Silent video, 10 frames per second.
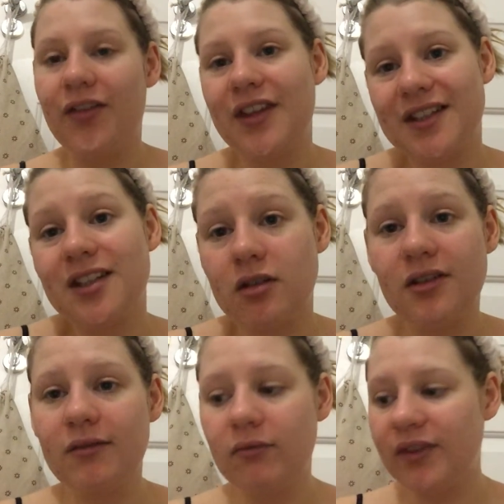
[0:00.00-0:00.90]
This
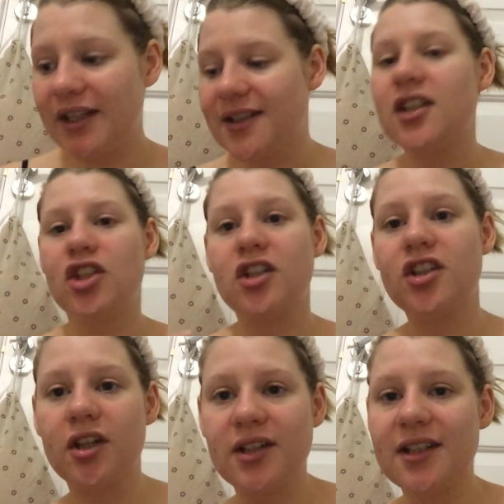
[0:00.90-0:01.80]
is just
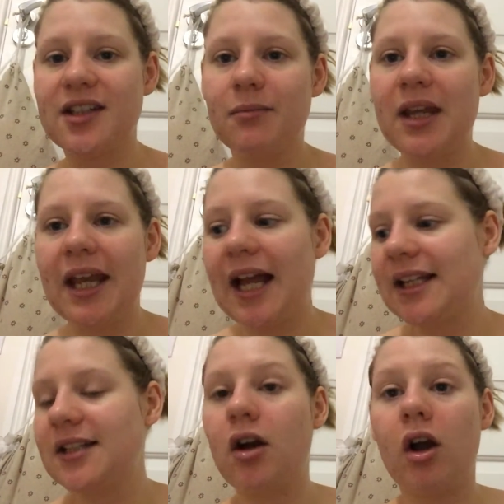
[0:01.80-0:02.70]
suited to me, and
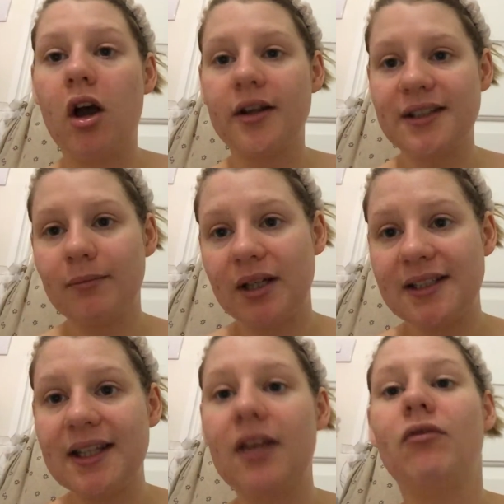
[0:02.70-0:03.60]
it's not hurting my
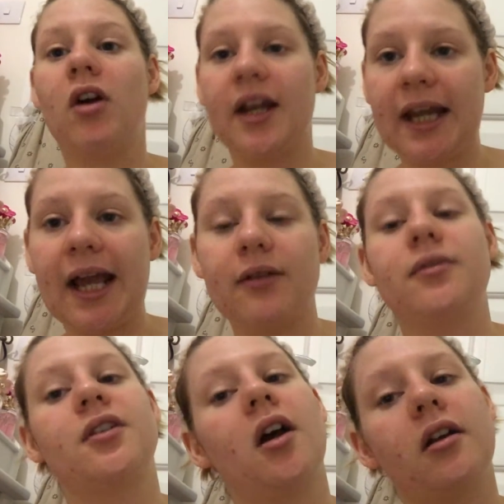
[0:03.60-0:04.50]
skin right now,
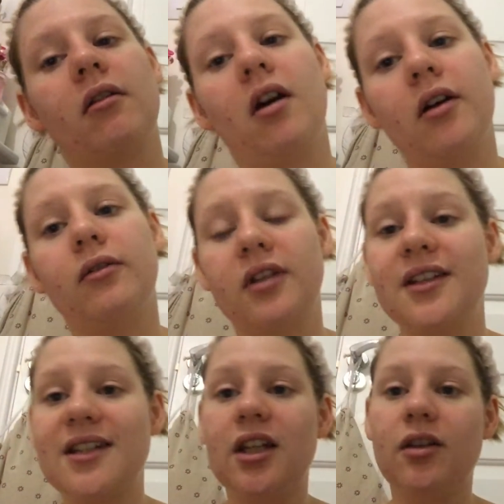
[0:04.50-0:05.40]
so I'll
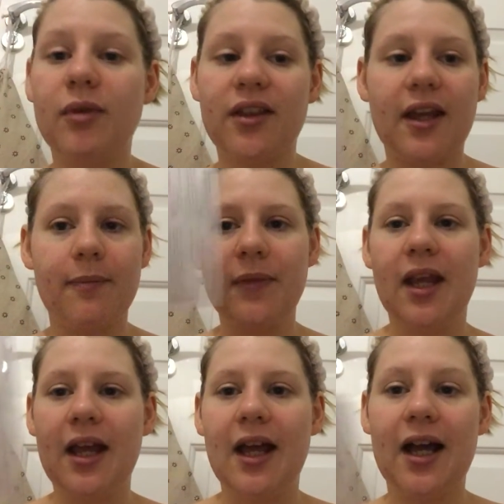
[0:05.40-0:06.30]
continue with it.
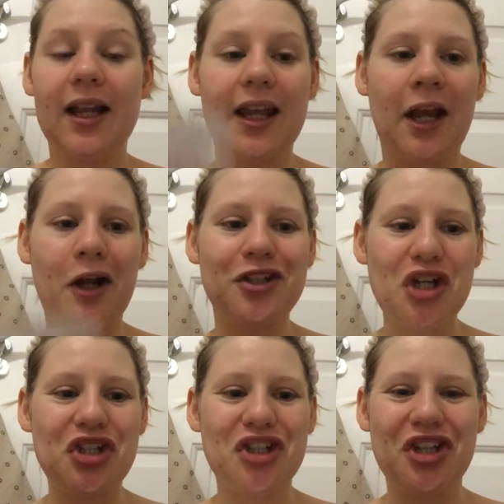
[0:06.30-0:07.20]
And again, I
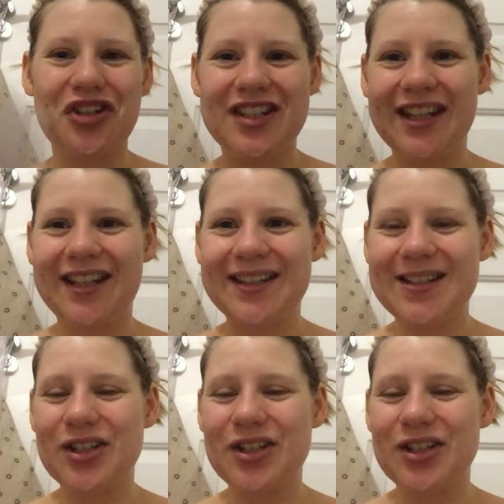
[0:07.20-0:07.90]
just use these